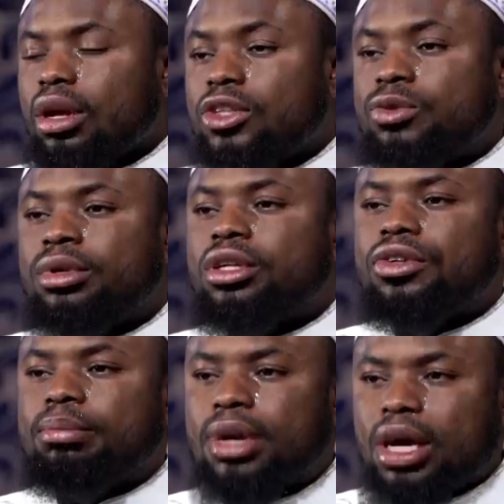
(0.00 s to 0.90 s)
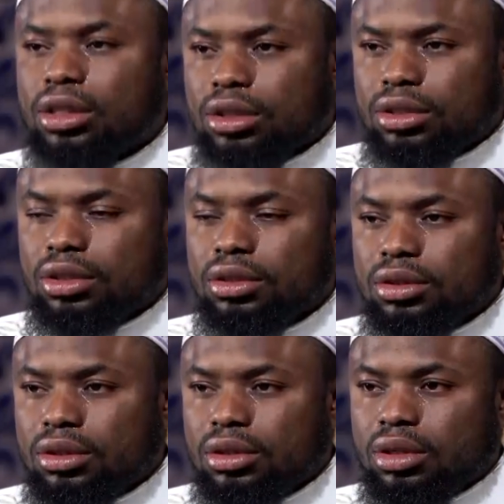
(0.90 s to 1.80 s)
is being reminded
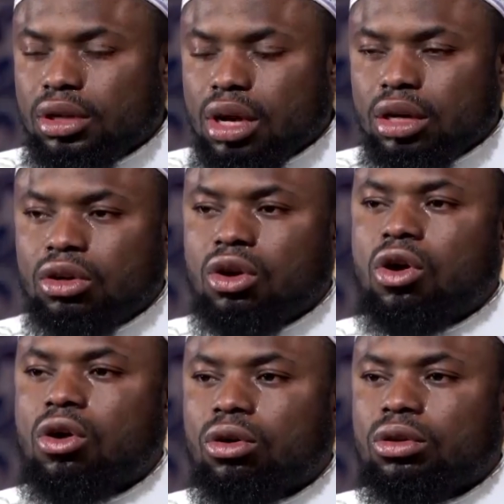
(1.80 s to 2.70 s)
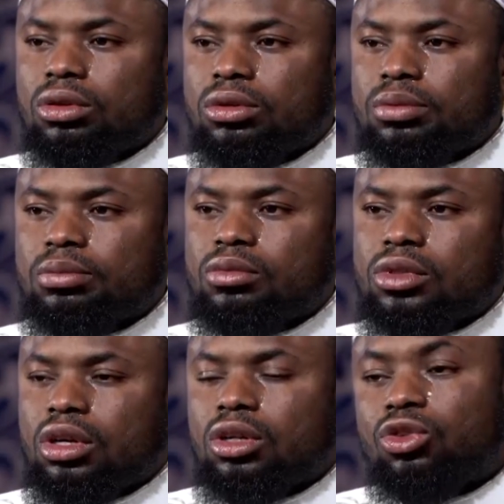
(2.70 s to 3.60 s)
and called
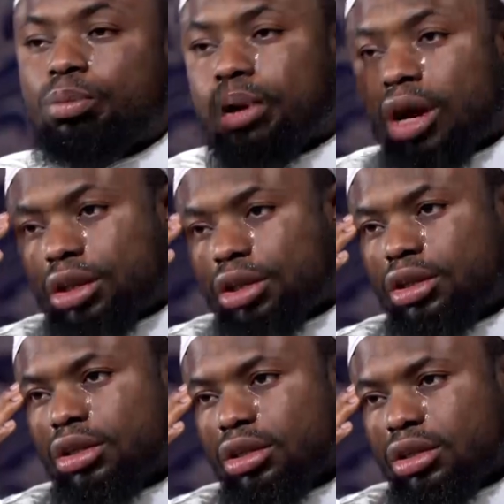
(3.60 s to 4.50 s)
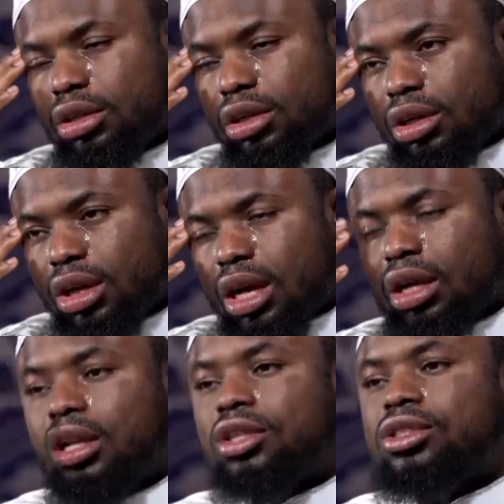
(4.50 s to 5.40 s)
to ponder
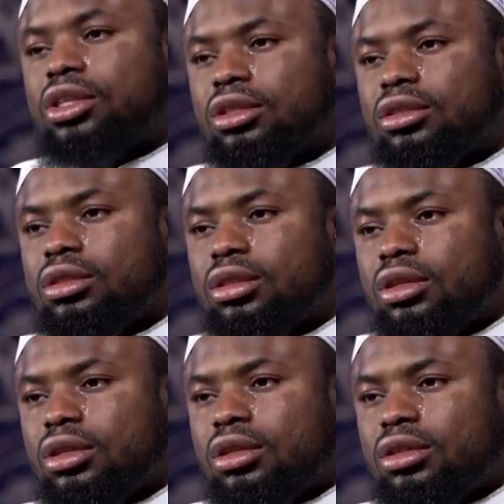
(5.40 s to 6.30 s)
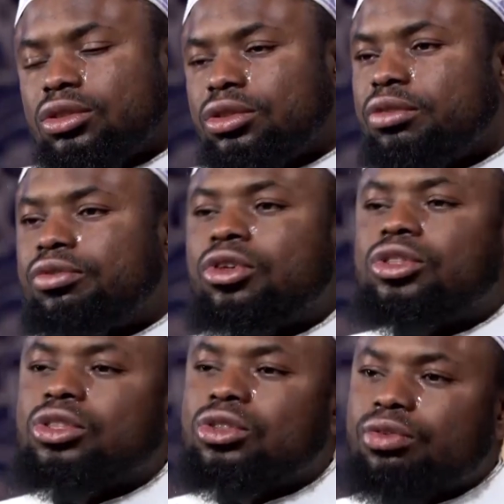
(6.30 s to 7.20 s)
and listen to the
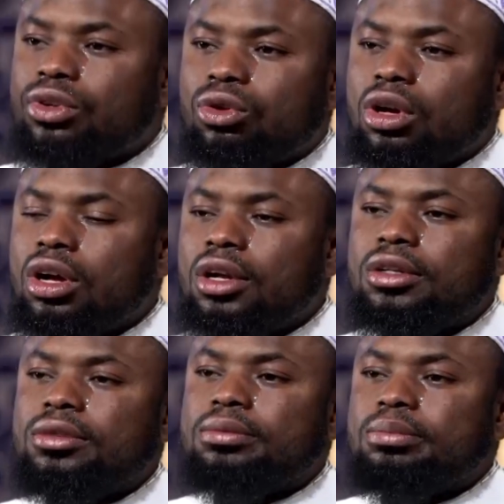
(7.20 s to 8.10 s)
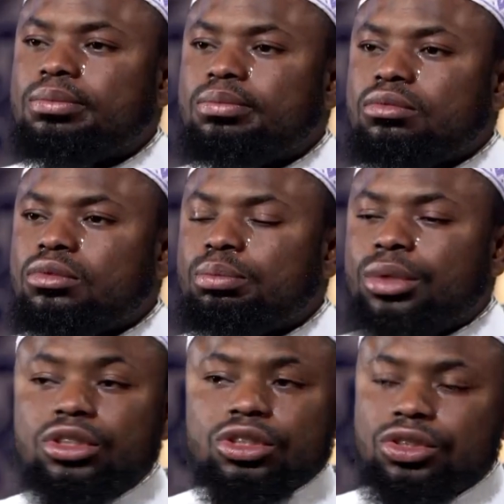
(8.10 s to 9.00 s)
verses of Quran,
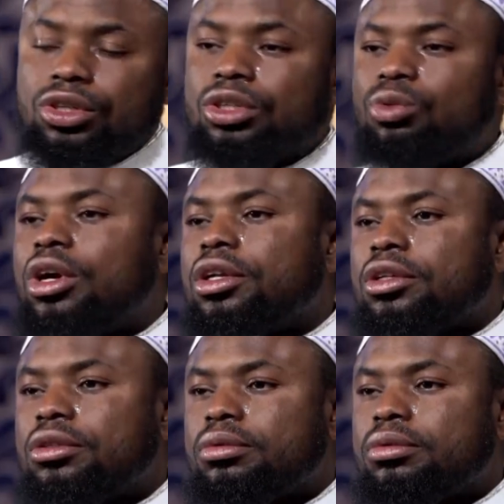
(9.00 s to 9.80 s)
but he turned away.